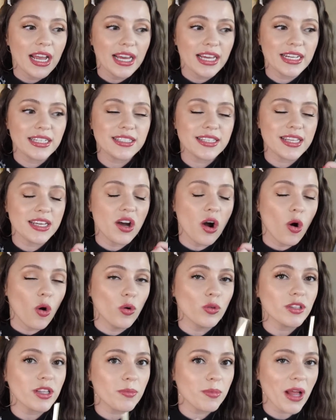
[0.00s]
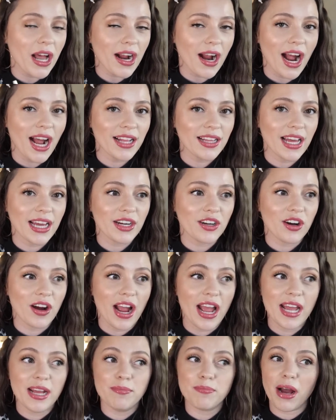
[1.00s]
It is the only black eyeliner
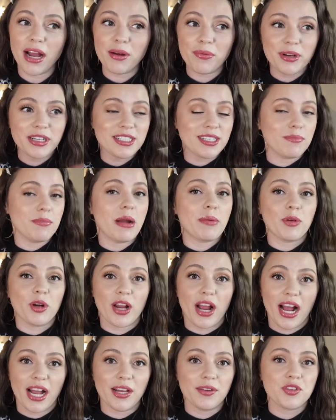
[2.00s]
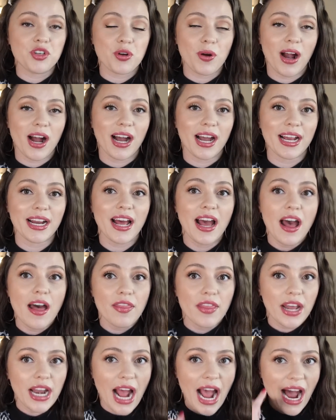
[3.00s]
in my recent memory I have tried
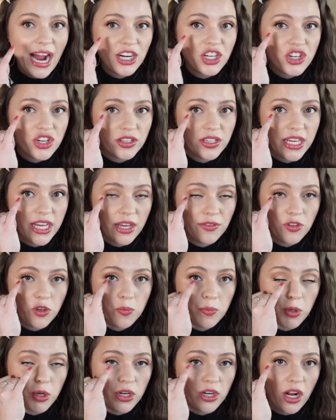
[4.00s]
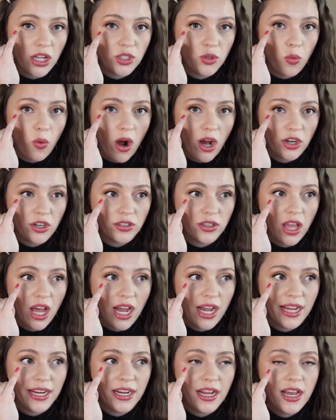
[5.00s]
that actually, if you put it on the
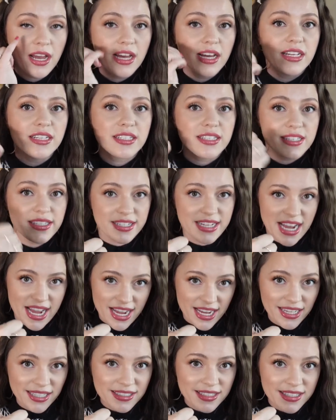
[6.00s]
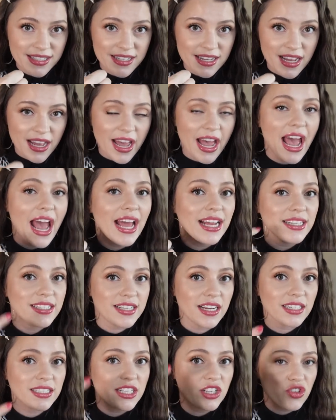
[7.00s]
waterline, stays and
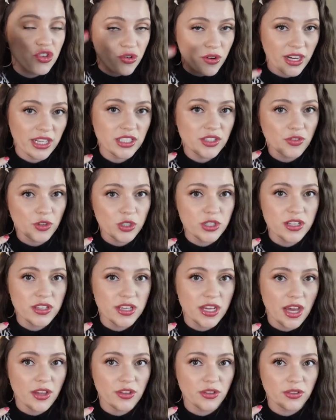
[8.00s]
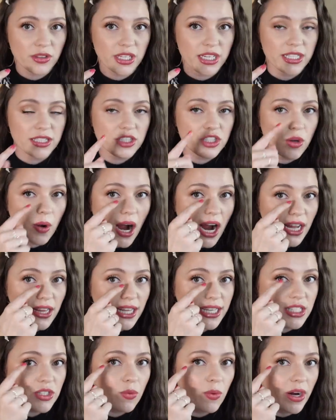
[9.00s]
doesn't transfer to the other lid. So I
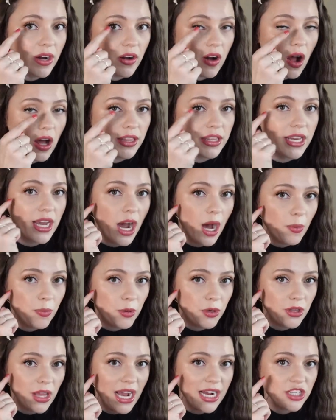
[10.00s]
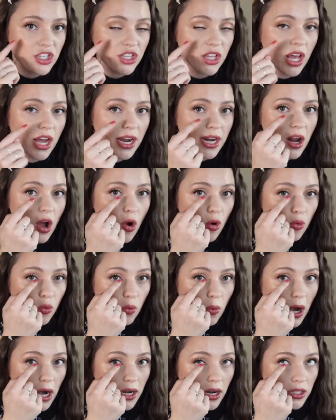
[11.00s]
like to wear it on the upper lash line,
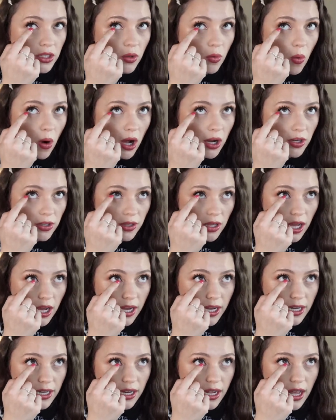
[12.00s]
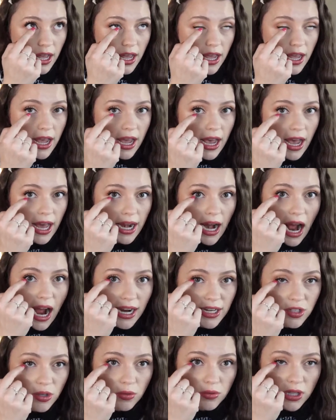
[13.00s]
right on the water line. And
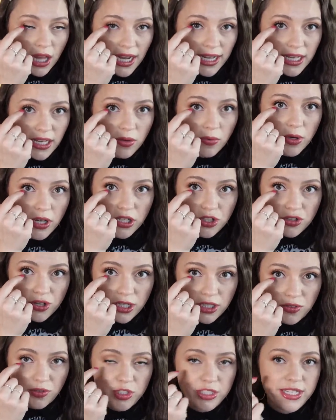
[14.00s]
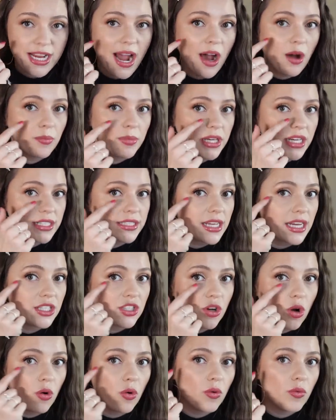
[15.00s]
I don't like it when it transfers down because I
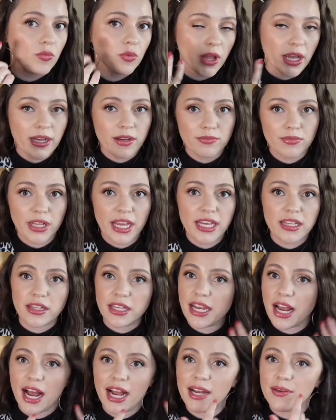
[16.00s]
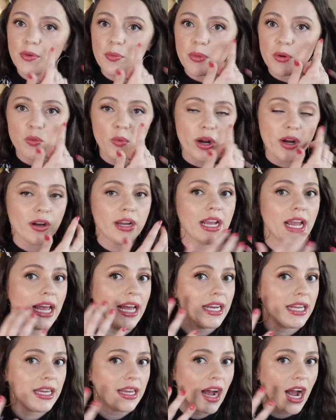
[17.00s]
don't, like lately I haven't been wearing
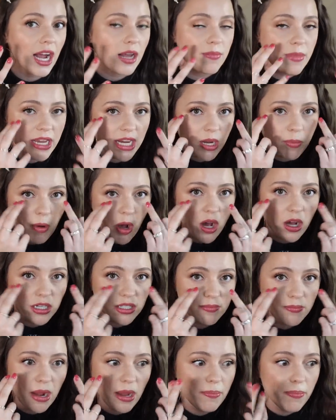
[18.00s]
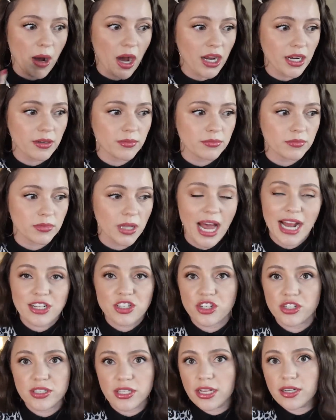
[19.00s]
any eye makeup on my bottom
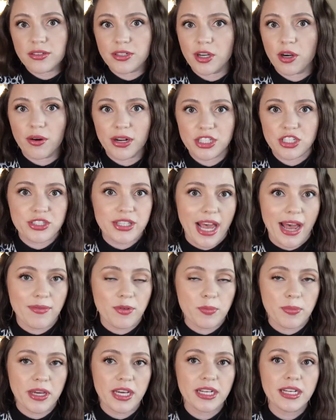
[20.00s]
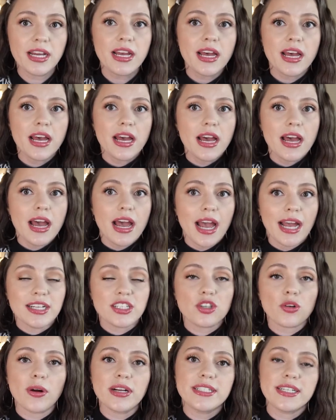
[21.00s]
lashes. I don't know, I just haven't been. And
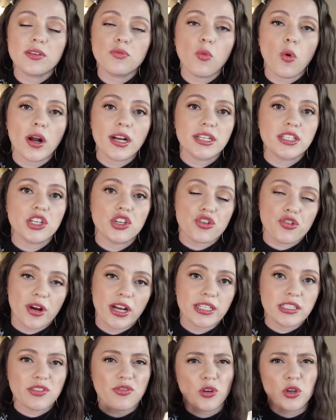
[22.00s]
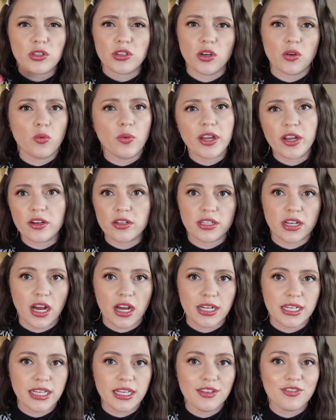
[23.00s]
so I didn't want it to transfer and look weird and
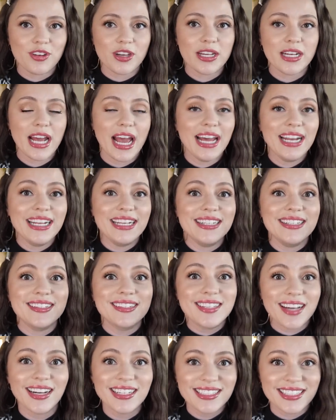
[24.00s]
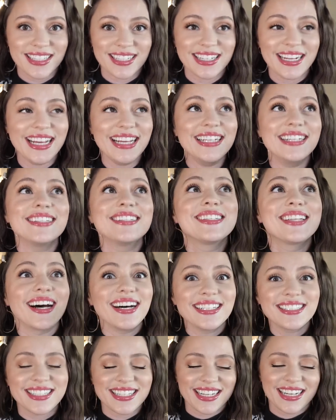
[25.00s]
uneven, and it doesn't. It
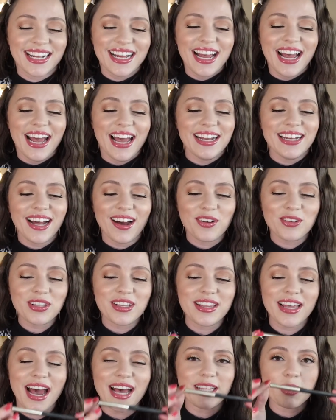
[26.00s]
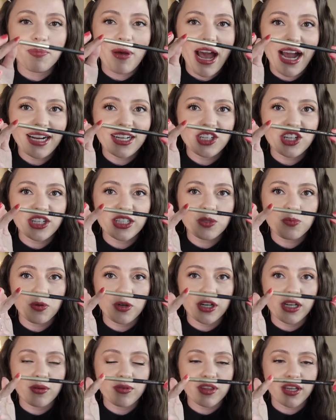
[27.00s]
doesn't. And not only that, the packaging is
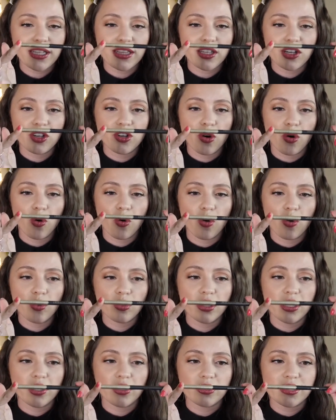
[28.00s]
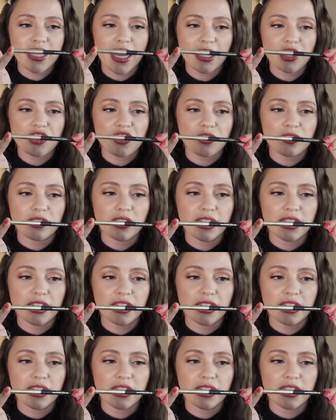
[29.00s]
pretty with like the gold little textured